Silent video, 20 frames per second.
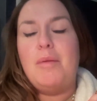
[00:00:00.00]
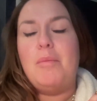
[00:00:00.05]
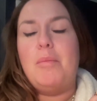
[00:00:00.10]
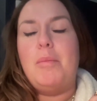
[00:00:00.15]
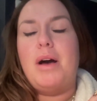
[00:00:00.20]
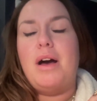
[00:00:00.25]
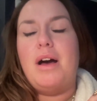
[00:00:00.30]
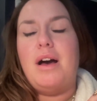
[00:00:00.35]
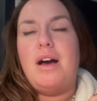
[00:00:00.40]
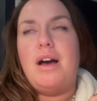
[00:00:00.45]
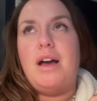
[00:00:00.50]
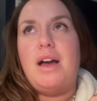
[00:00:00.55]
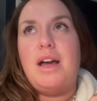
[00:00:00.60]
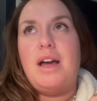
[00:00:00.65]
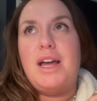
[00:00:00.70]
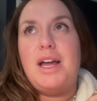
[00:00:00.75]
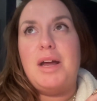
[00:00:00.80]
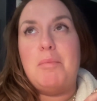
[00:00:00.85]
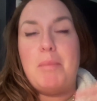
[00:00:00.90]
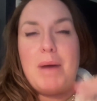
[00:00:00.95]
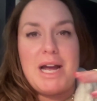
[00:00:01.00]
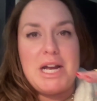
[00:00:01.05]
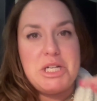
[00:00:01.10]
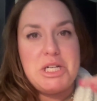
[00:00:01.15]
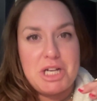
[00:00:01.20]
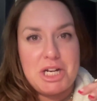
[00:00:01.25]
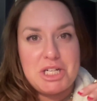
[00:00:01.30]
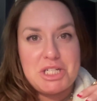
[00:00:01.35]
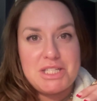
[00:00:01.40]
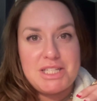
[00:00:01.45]
but my
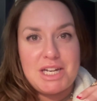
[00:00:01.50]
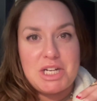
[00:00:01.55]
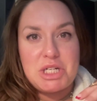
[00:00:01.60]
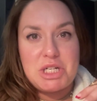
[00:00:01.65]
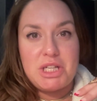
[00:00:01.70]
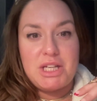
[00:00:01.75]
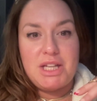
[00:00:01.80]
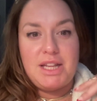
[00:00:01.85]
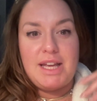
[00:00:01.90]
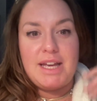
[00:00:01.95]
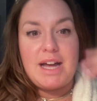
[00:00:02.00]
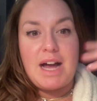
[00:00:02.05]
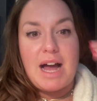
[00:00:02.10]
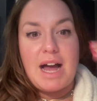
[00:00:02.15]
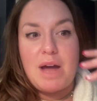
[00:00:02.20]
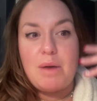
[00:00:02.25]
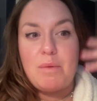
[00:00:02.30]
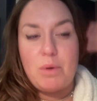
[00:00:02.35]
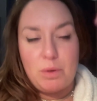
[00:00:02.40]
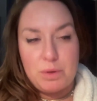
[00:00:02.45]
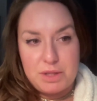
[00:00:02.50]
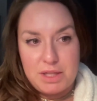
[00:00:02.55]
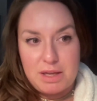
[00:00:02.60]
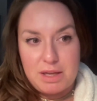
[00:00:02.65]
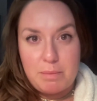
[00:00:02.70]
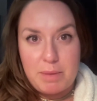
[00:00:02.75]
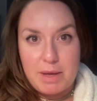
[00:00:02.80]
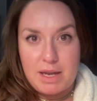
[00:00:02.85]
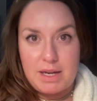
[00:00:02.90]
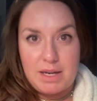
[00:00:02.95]
judge essentially like I wrote the
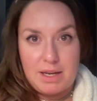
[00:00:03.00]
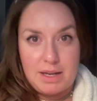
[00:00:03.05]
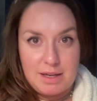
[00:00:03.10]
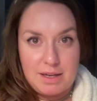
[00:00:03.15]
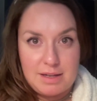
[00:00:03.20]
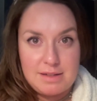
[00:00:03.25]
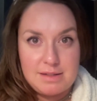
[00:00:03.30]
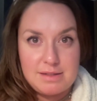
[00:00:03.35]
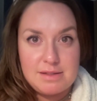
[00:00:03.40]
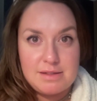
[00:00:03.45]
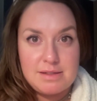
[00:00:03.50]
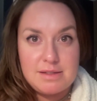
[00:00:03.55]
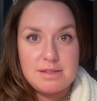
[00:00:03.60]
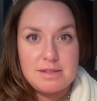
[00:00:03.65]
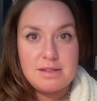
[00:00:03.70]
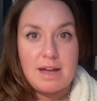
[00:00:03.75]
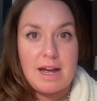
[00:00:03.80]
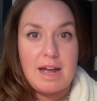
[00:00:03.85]
opinions,